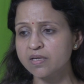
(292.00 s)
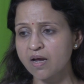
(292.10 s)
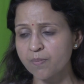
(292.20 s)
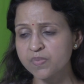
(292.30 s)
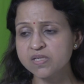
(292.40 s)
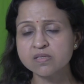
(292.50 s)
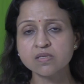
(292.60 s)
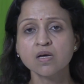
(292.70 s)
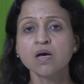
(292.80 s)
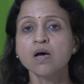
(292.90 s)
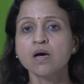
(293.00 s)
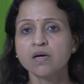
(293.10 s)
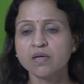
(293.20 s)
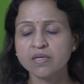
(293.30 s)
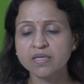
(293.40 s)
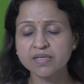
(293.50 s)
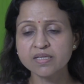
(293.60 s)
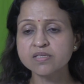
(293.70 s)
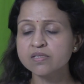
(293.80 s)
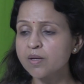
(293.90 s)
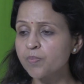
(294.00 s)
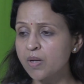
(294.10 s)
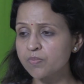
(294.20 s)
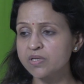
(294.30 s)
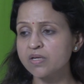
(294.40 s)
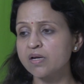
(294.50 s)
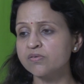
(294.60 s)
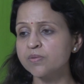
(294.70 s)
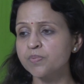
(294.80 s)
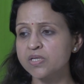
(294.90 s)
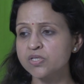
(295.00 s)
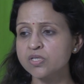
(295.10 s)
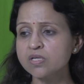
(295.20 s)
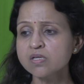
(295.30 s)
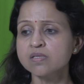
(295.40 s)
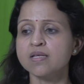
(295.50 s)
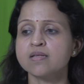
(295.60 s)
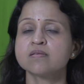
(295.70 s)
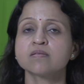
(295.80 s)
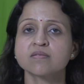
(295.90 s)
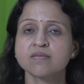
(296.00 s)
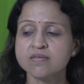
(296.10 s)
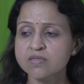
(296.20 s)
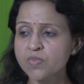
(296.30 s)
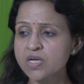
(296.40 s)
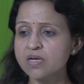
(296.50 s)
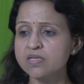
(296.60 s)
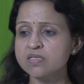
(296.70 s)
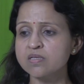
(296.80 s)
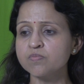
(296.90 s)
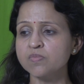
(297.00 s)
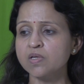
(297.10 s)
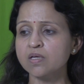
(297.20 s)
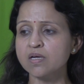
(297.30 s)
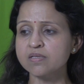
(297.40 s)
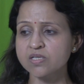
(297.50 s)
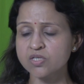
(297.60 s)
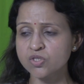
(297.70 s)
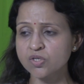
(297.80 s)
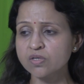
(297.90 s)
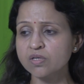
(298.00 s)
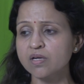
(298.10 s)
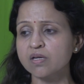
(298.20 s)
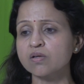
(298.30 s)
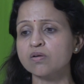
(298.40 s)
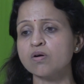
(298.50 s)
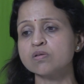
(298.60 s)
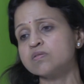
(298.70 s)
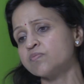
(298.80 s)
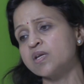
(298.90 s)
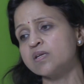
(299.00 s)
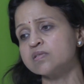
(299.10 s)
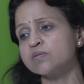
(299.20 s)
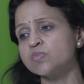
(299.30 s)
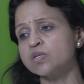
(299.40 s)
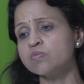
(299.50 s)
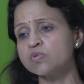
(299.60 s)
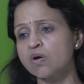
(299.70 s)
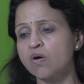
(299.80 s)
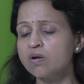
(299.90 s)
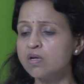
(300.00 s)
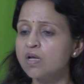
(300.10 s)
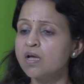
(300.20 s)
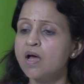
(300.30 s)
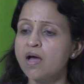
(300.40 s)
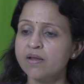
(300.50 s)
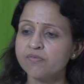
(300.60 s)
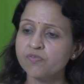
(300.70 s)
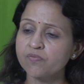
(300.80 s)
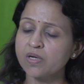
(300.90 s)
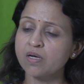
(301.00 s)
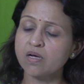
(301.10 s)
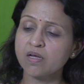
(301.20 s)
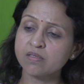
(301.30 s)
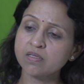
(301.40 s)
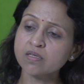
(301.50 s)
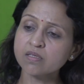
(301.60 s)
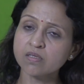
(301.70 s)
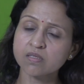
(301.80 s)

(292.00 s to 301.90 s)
happens increase in the pulmonary artery pressure. Then systemic congestion can cause various symptoms, or another